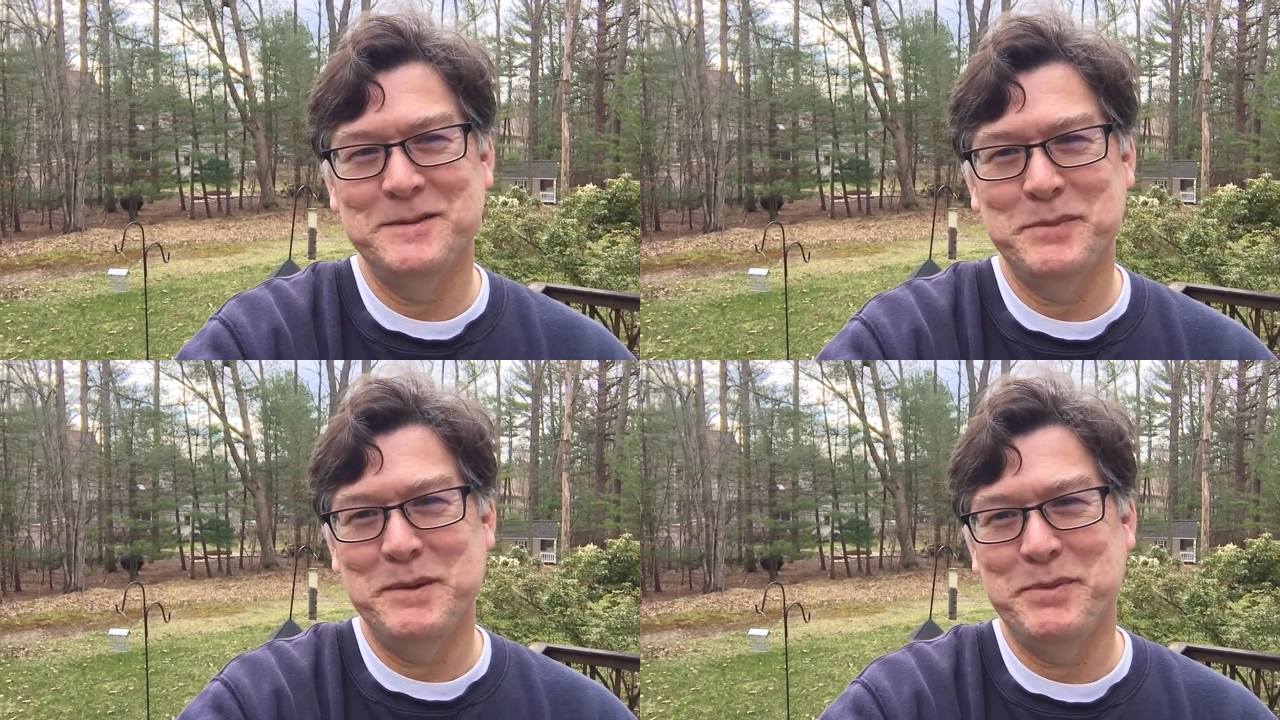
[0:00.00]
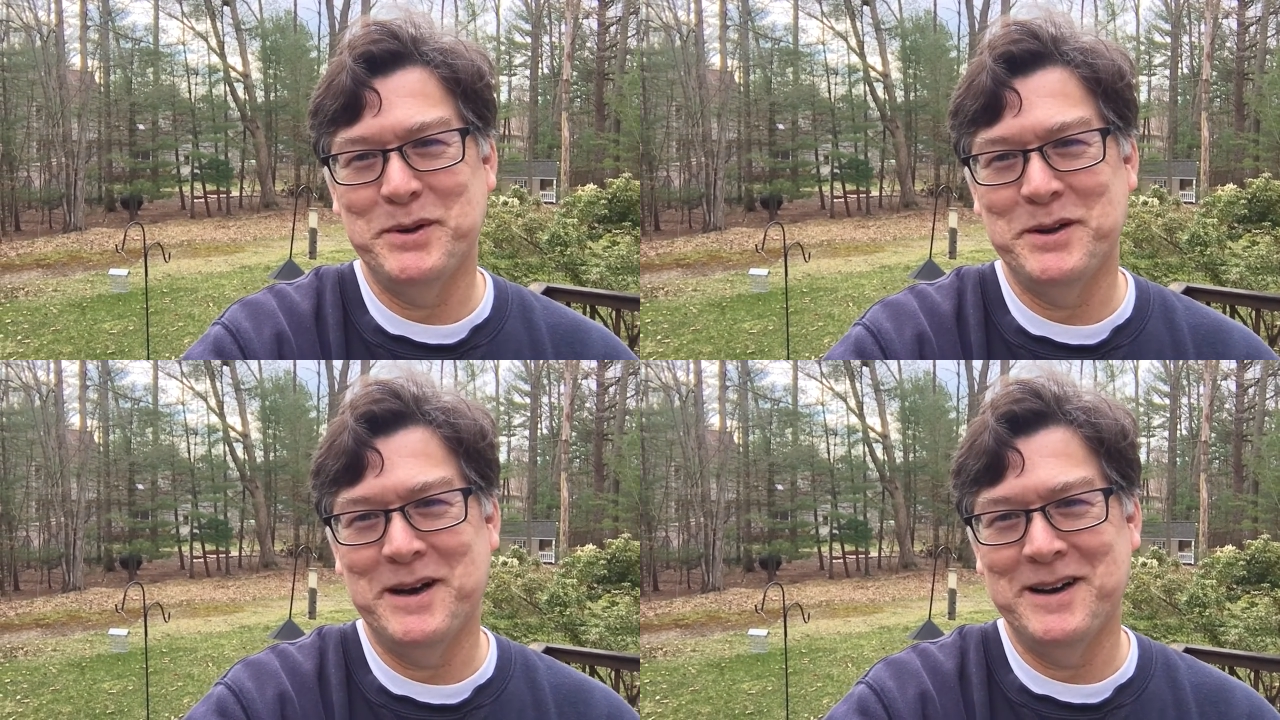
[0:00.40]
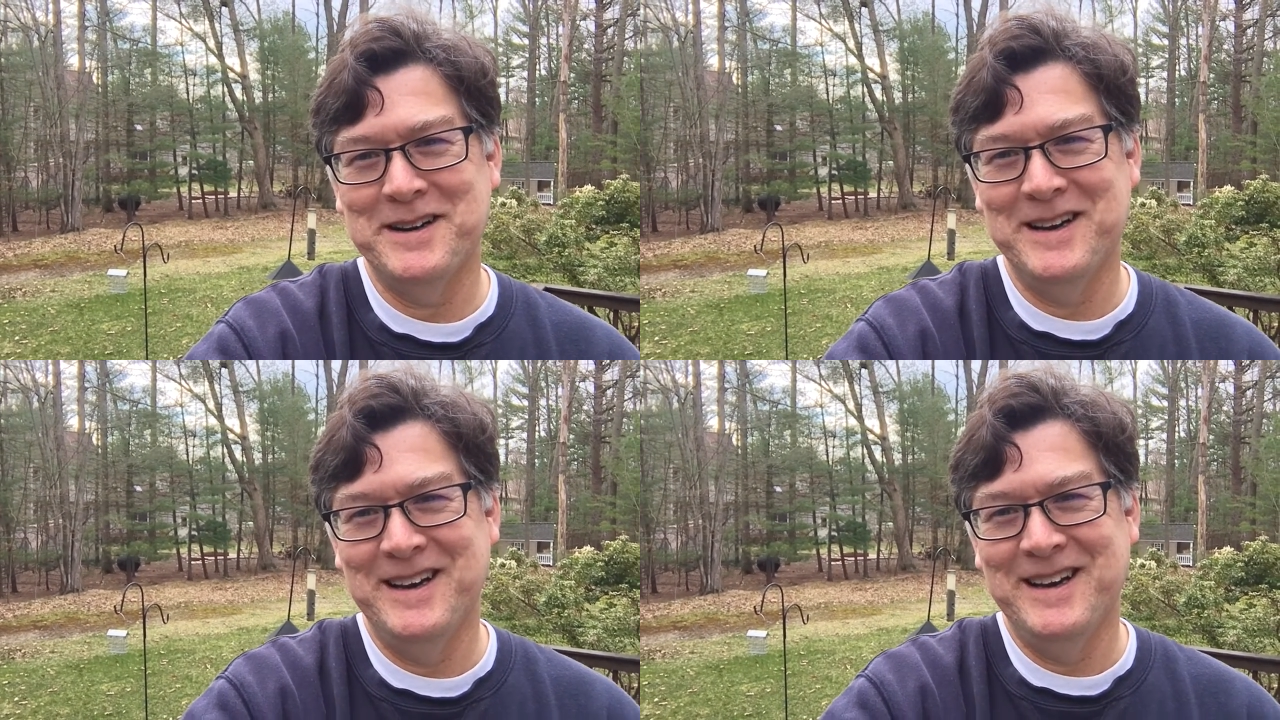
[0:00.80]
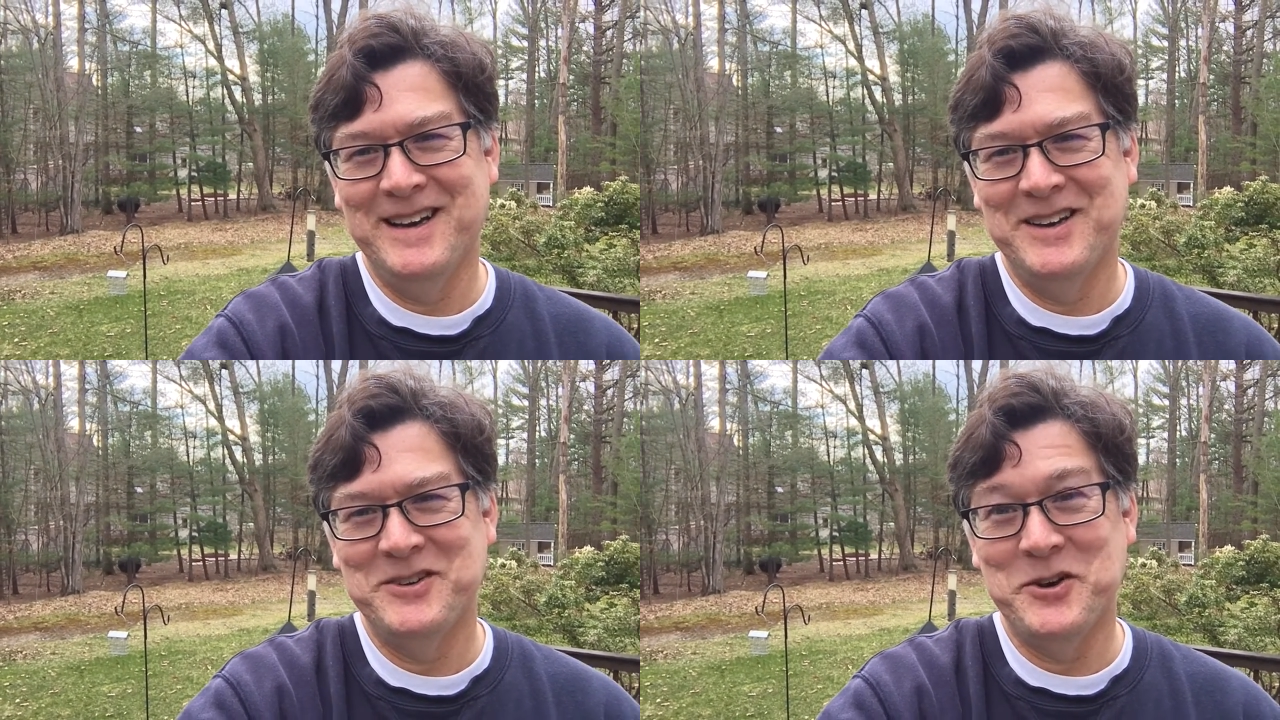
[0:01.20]
people are
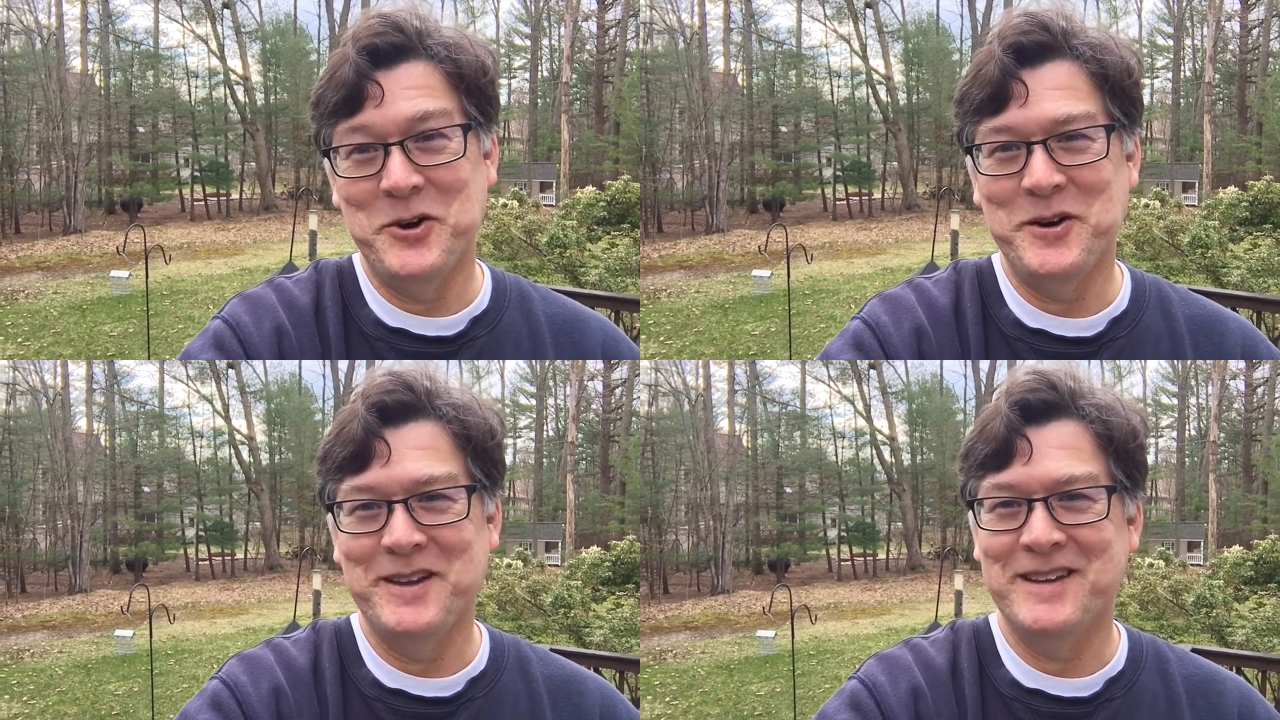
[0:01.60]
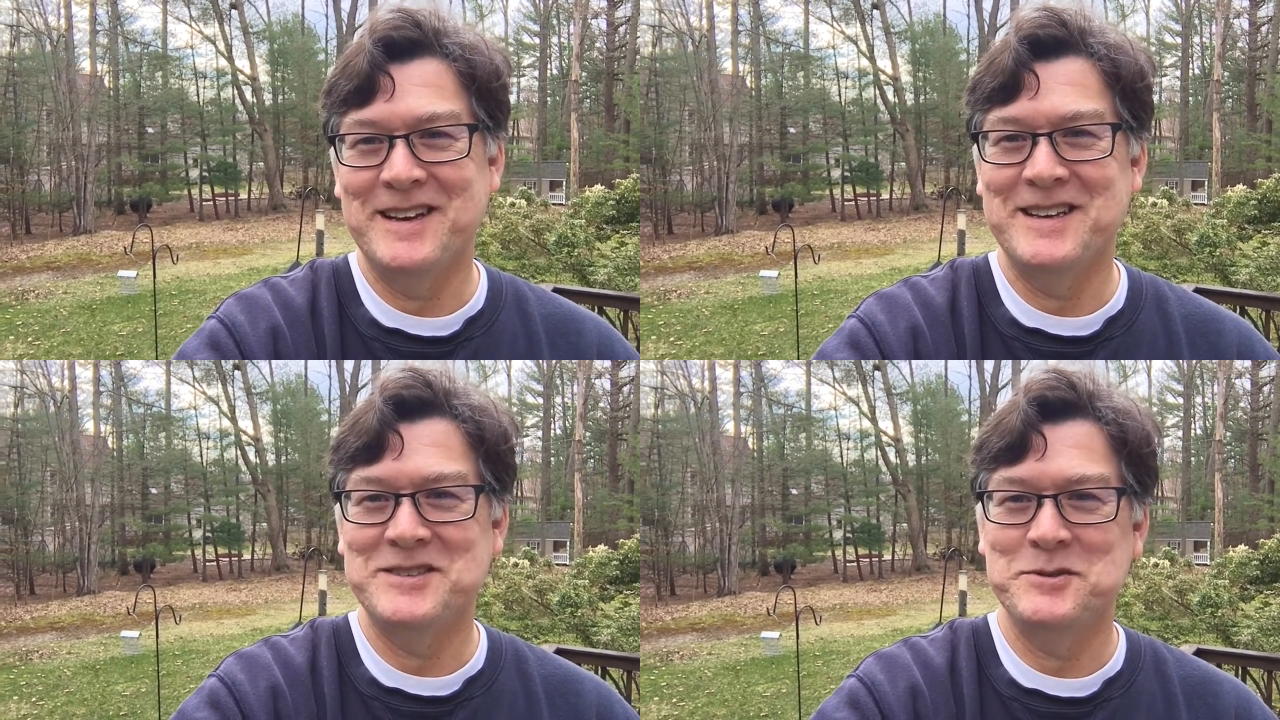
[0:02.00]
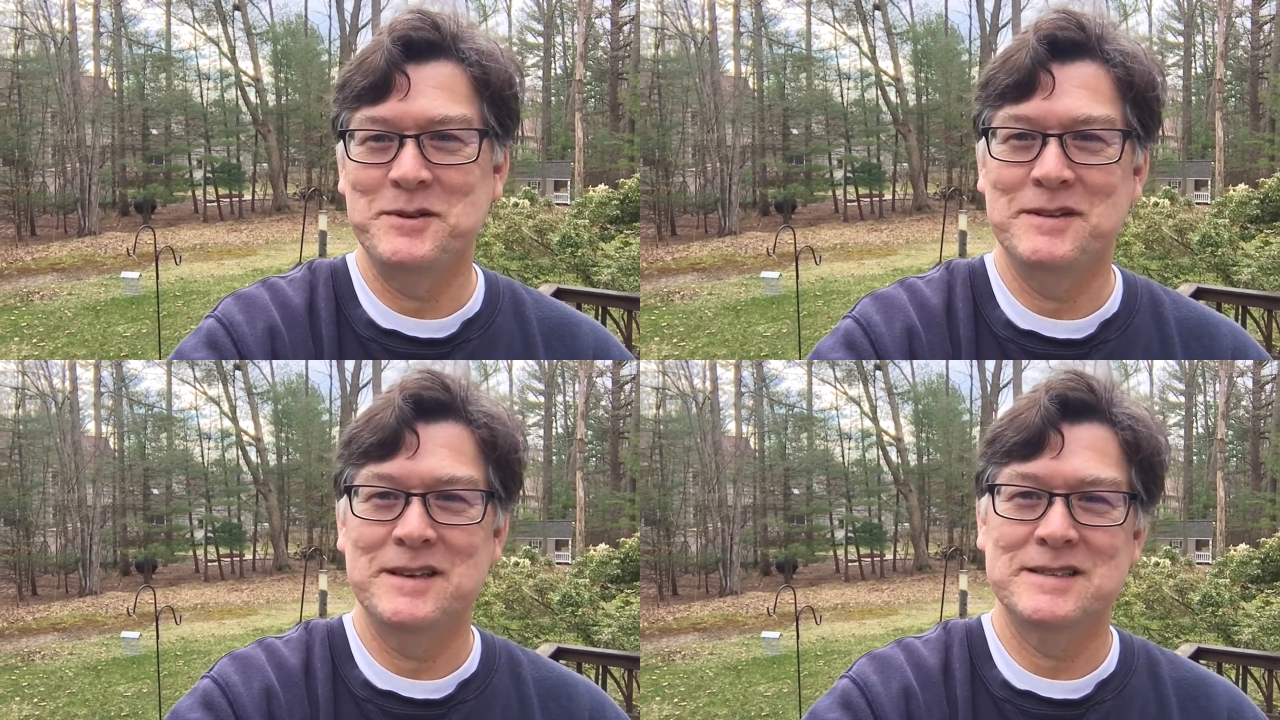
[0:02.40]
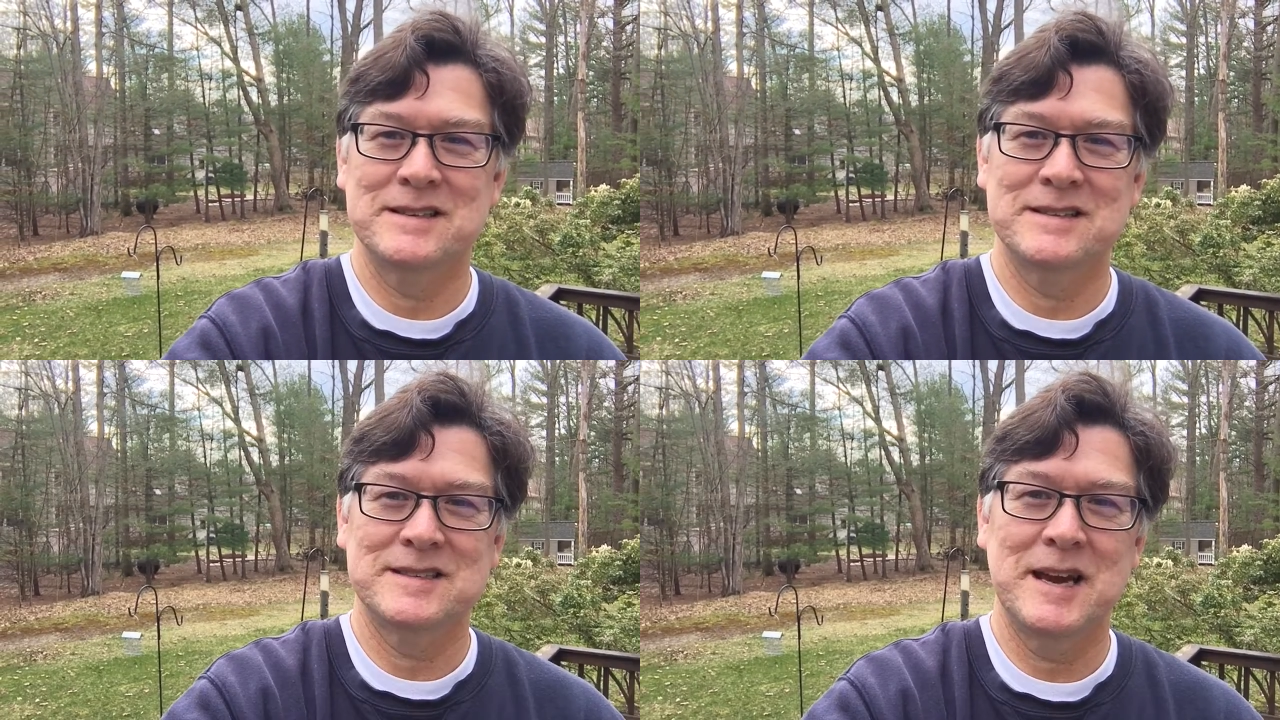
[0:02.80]
noting that he's doing things
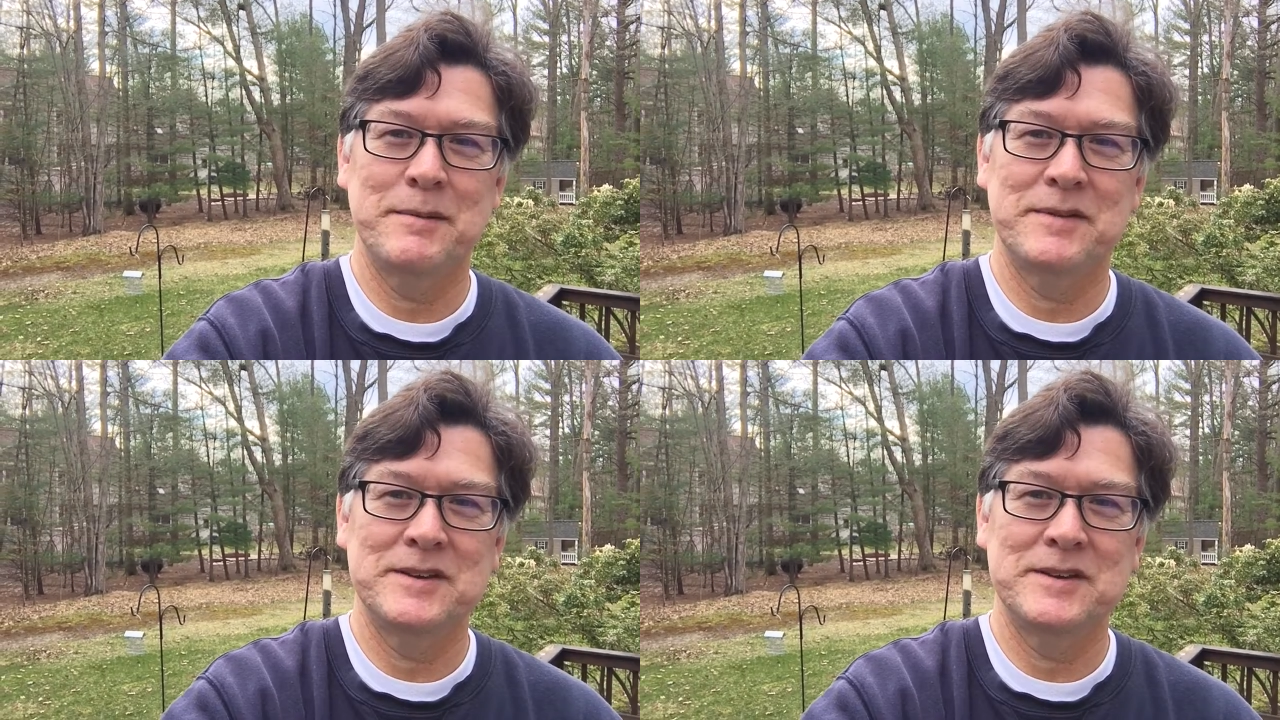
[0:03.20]
on the Sabbath